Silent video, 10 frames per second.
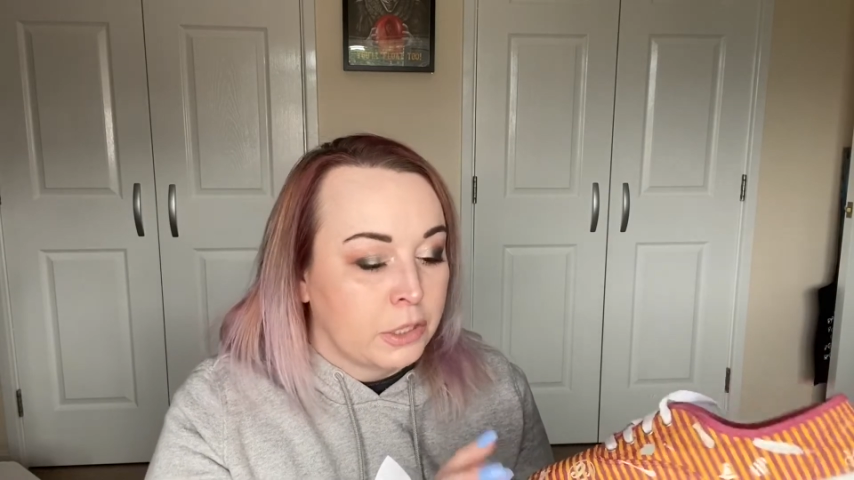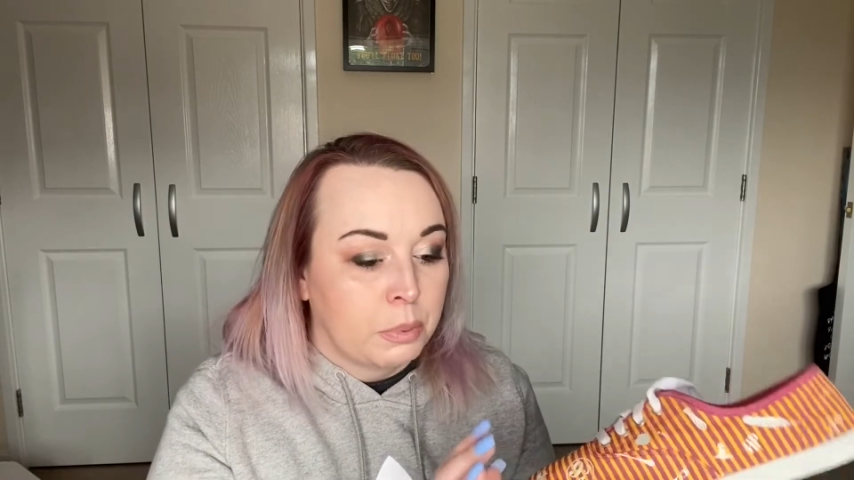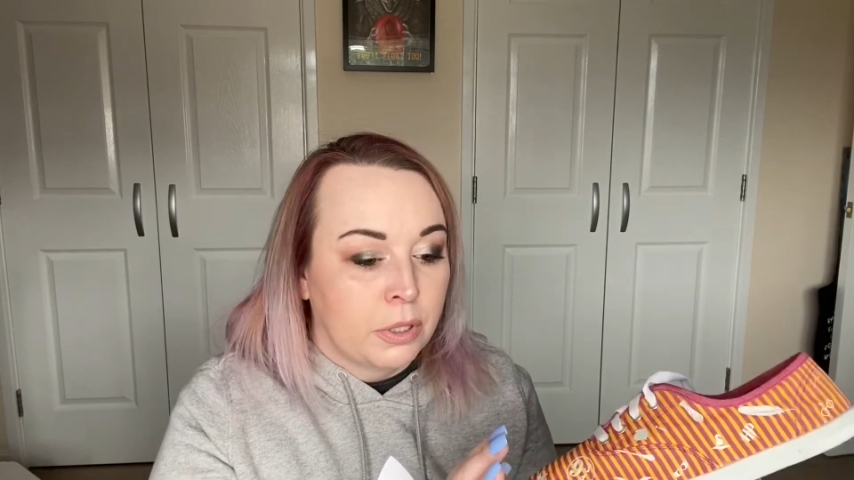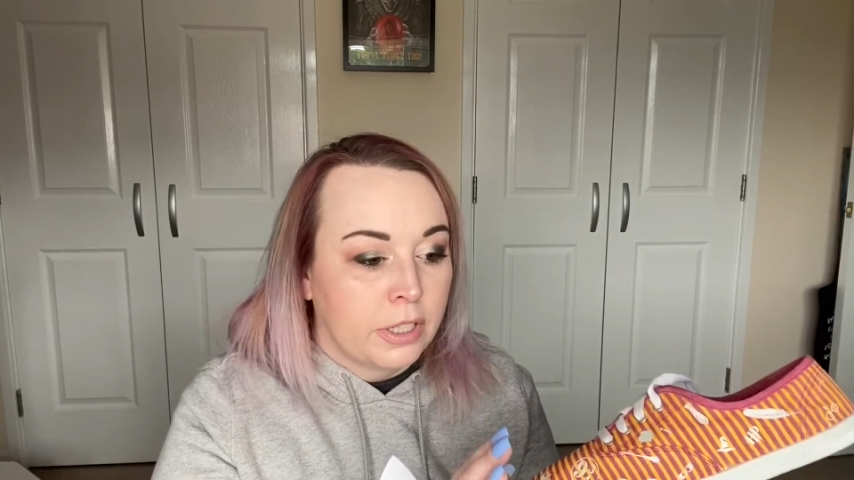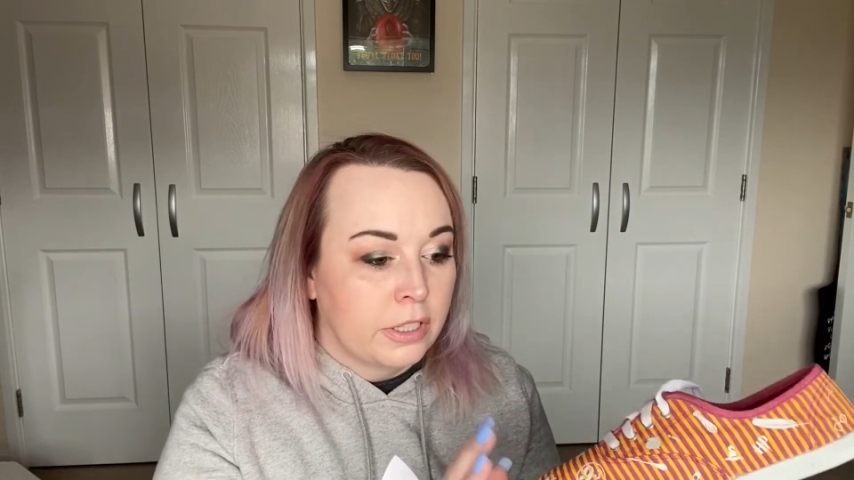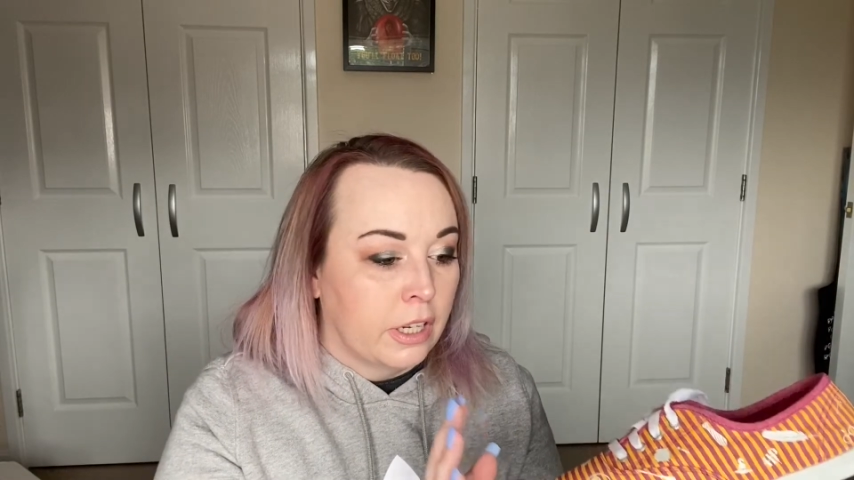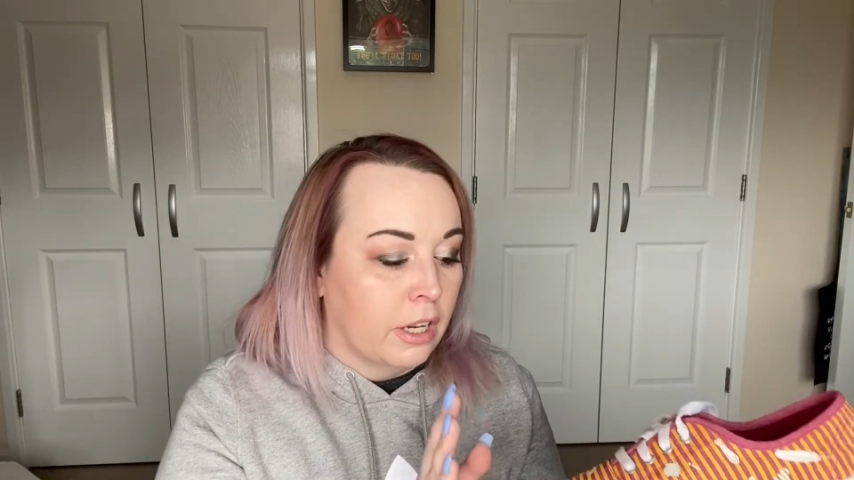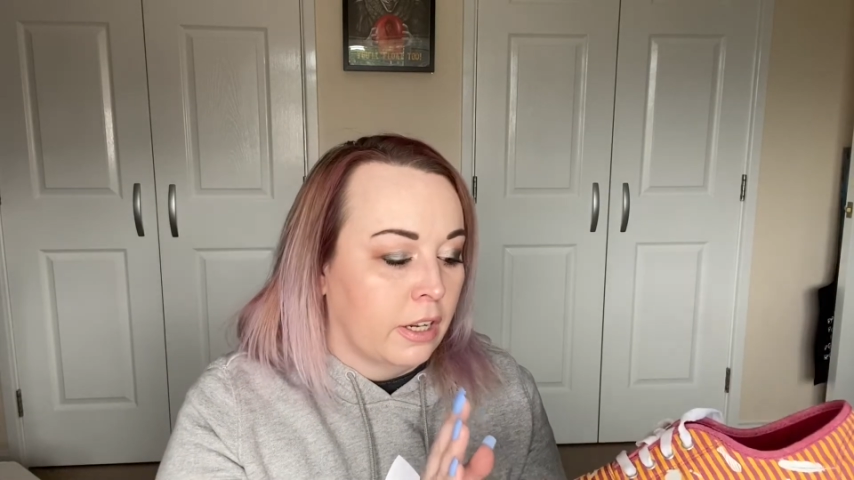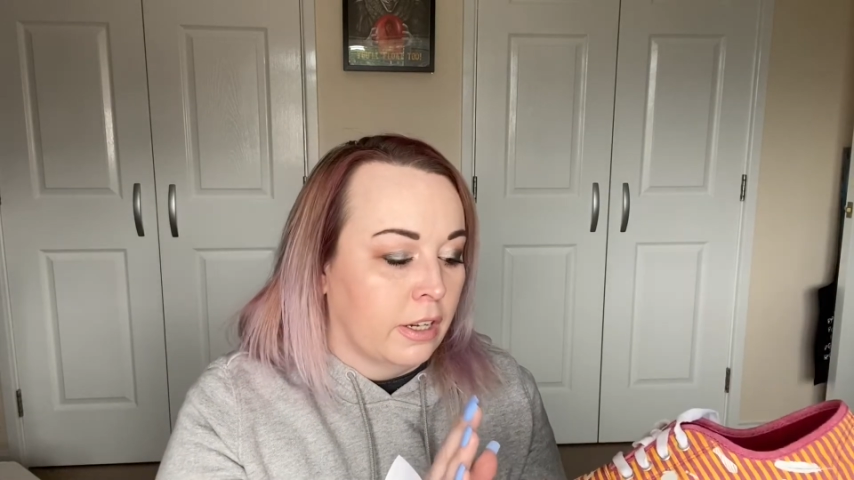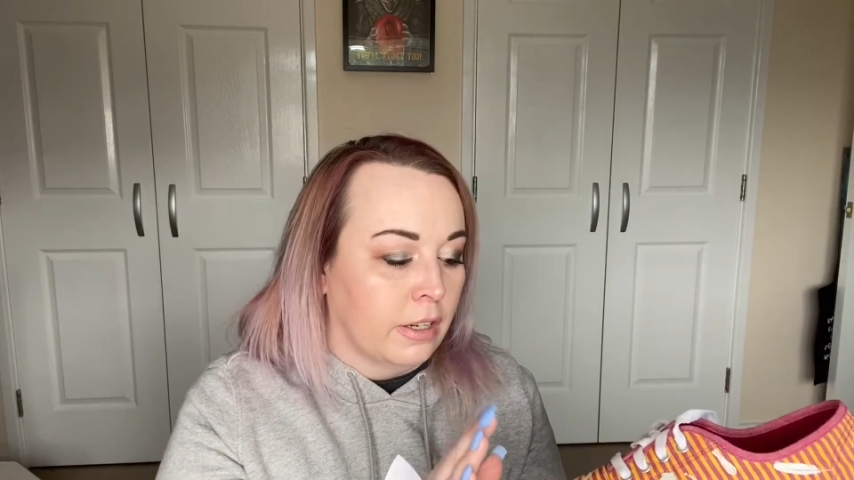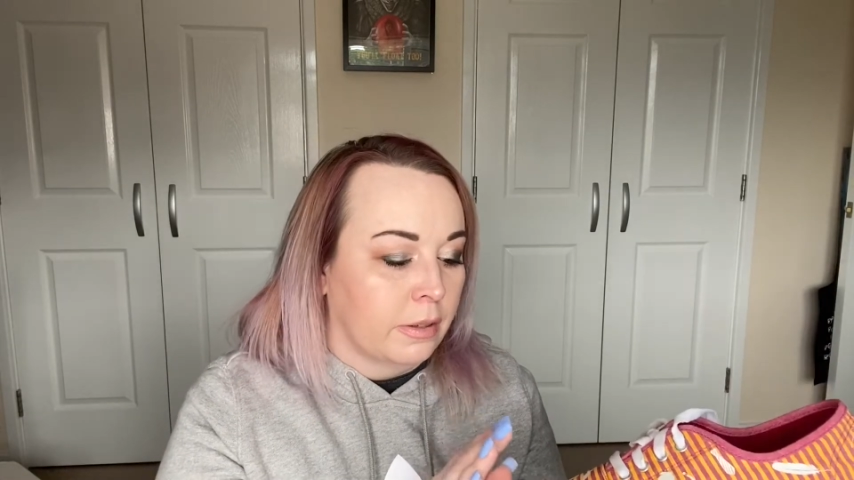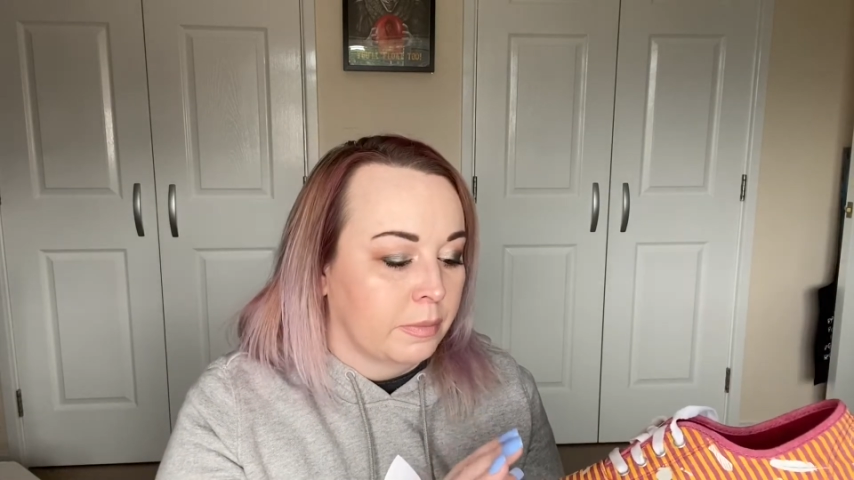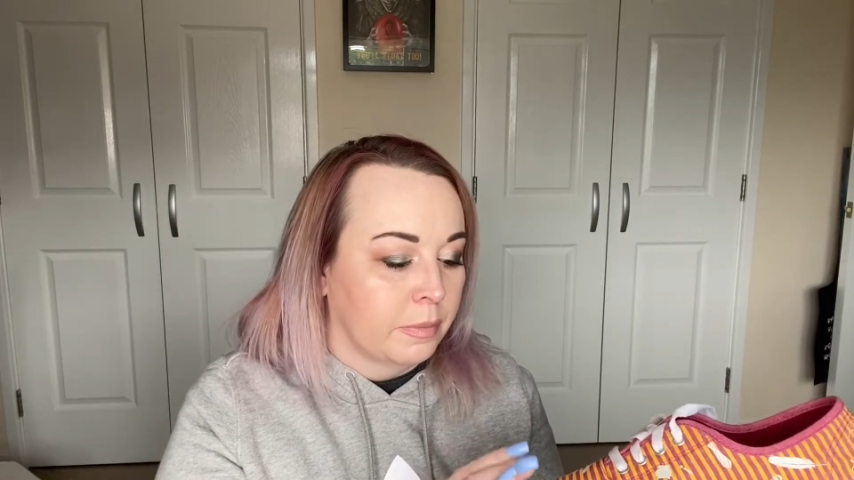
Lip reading: to put a